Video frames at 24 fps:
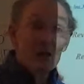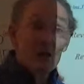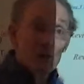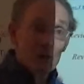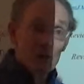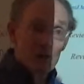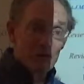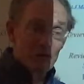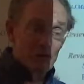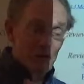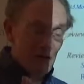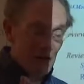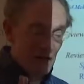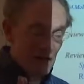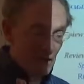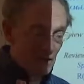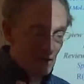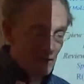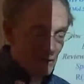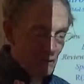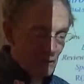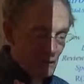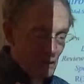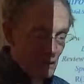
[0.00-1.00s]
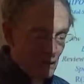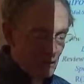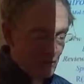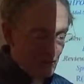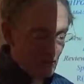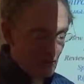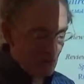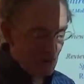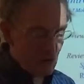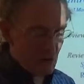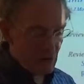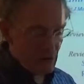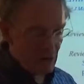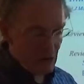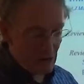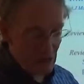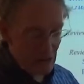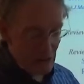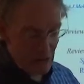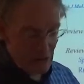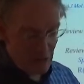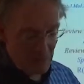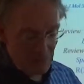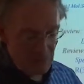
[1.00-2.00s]
we've got lecture
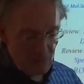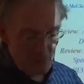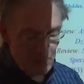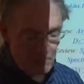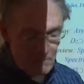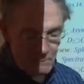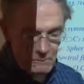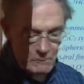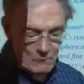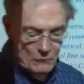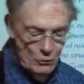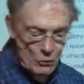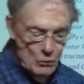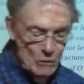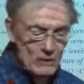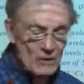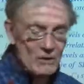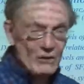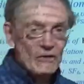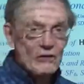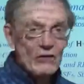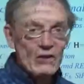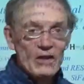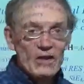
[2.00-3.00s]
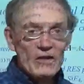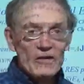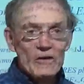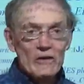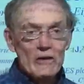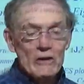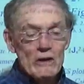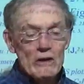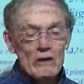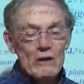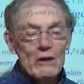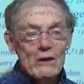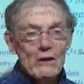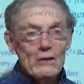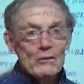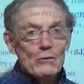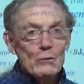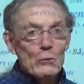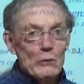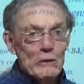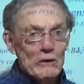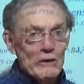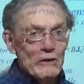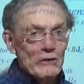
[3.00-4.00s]
26,
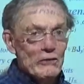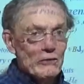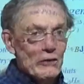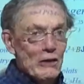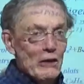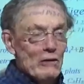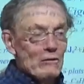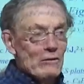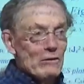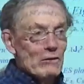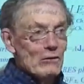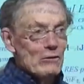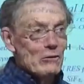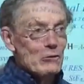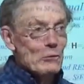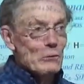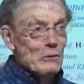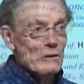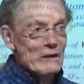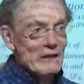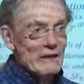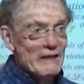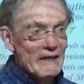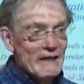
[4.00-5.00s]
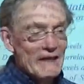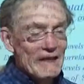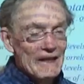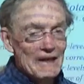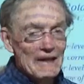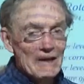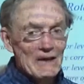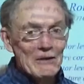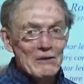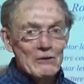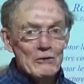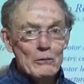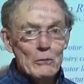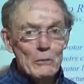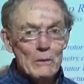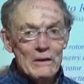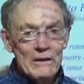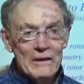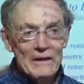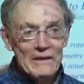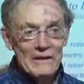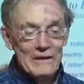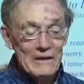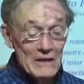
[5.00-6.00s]
27, 28, and
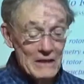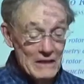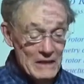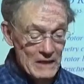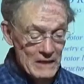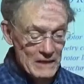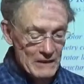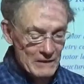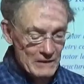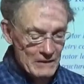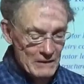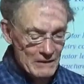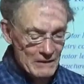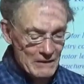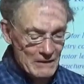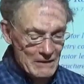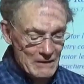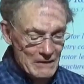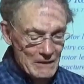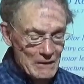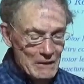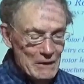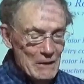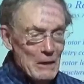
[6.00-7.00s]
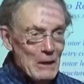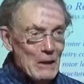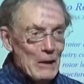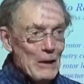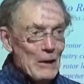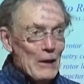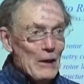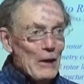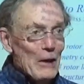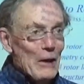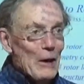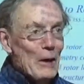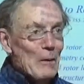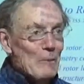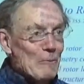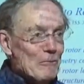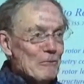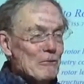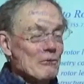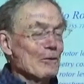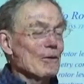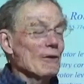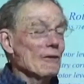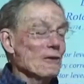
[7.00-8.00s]
29 up
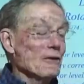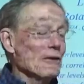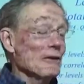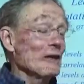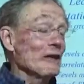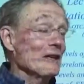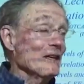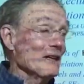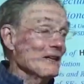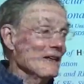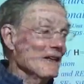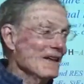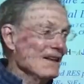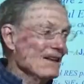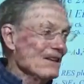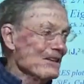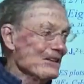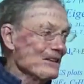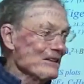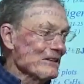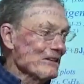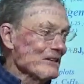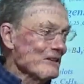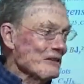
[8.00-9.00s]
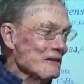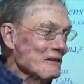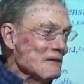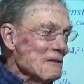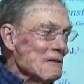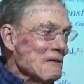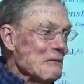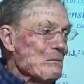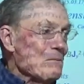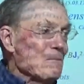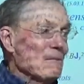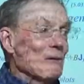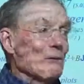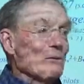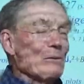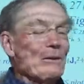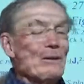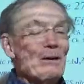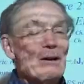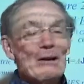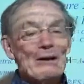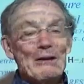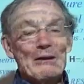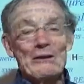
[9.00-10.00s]
for today, but we're
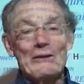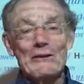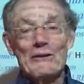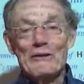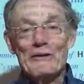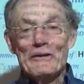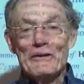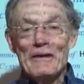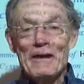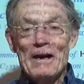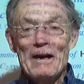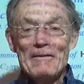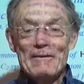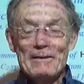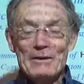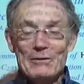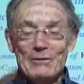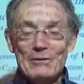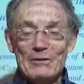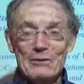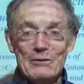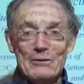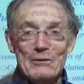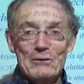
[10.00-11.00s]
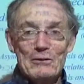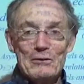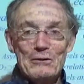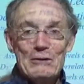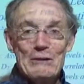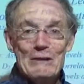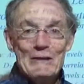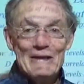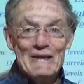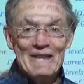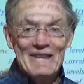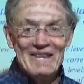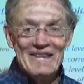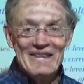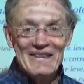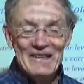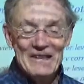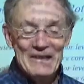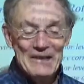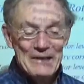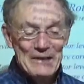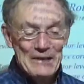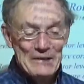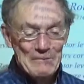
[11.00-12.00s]
not going to obviously do
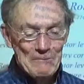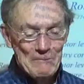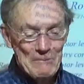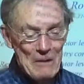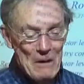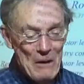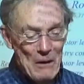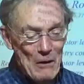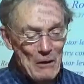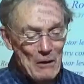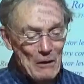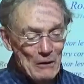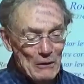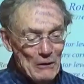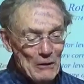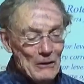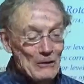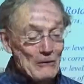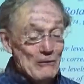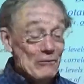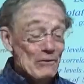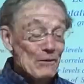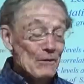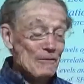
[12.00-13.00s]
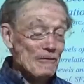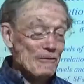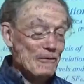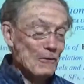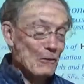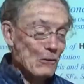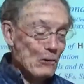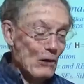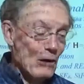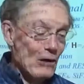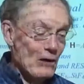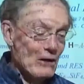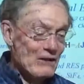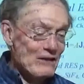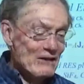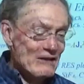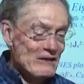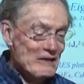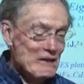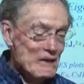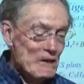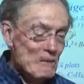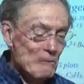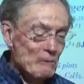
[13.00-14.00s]
all of the four,
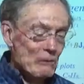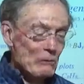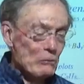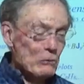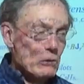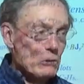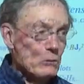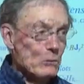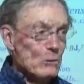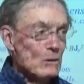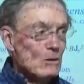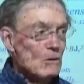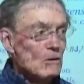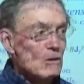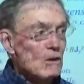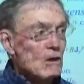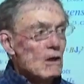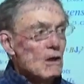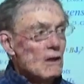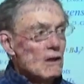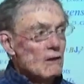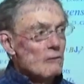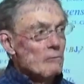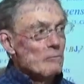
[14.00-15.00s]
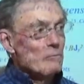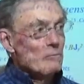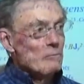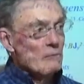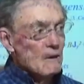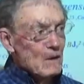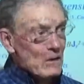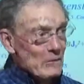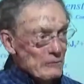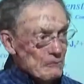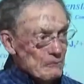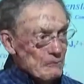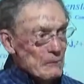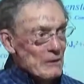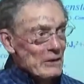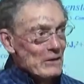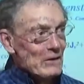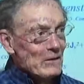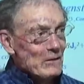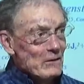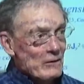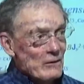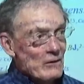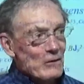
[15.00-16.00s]
but we will cut and
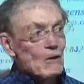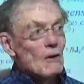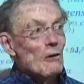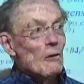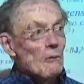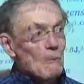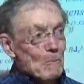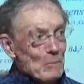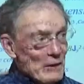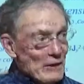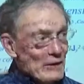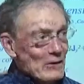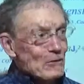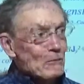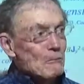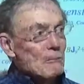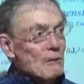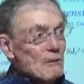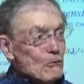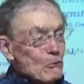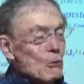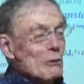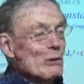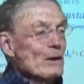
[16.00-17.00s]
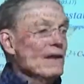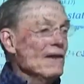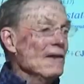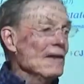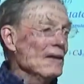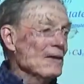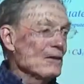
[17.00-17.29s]
paste between